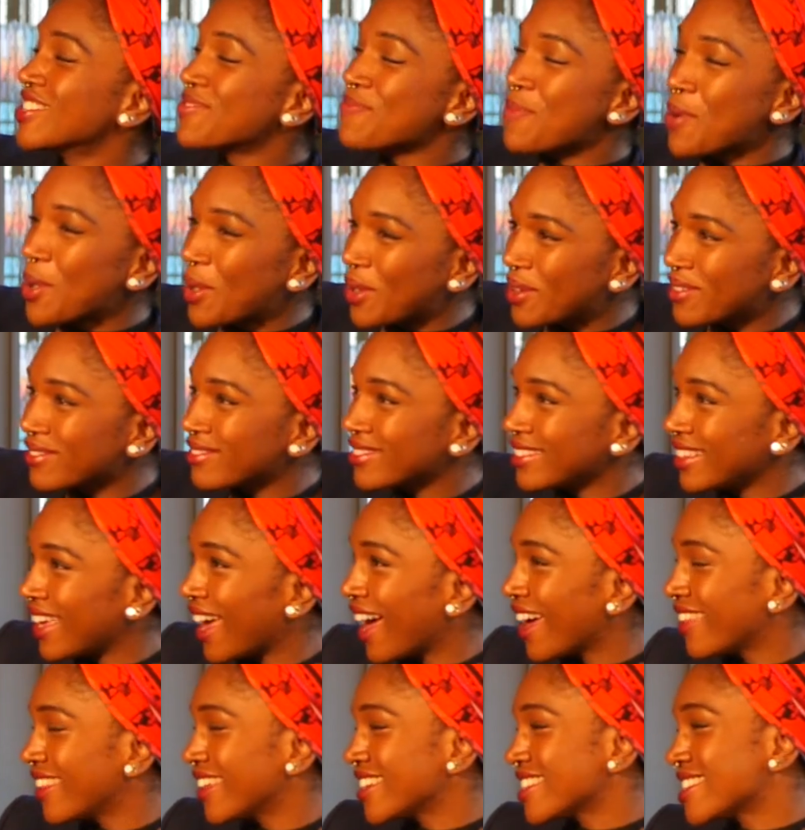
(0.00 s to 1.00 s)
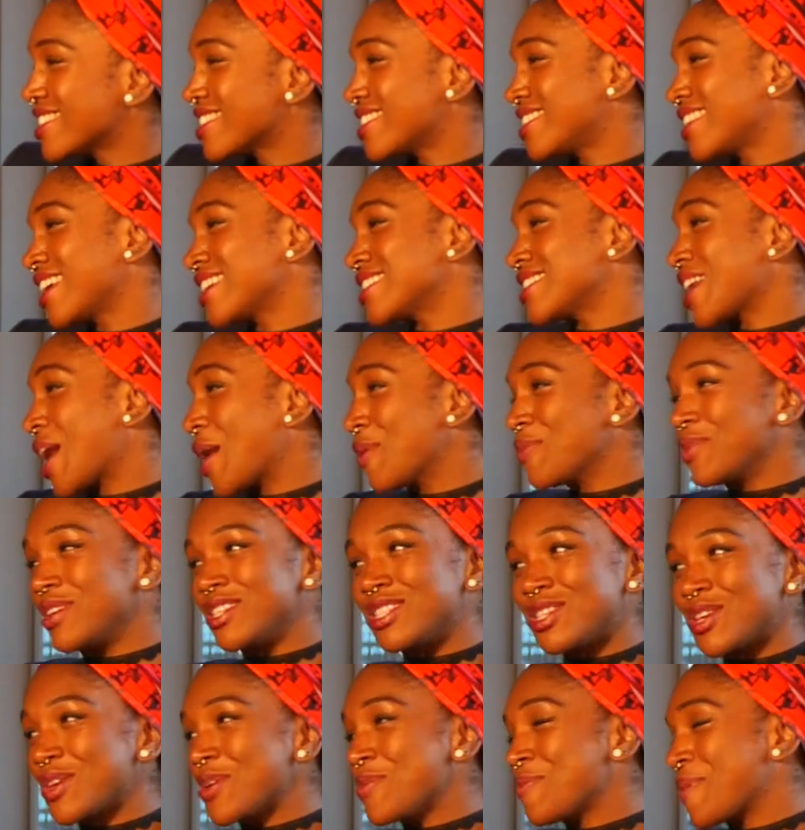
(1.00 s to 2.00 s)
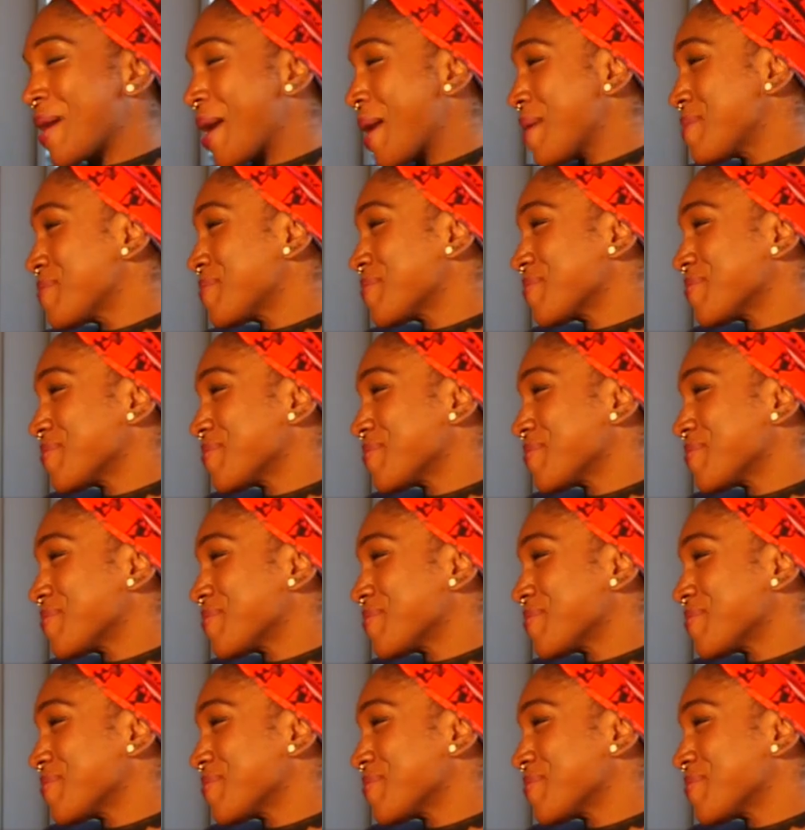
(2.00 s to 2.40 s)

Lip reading: But yeah, that's how we do, man.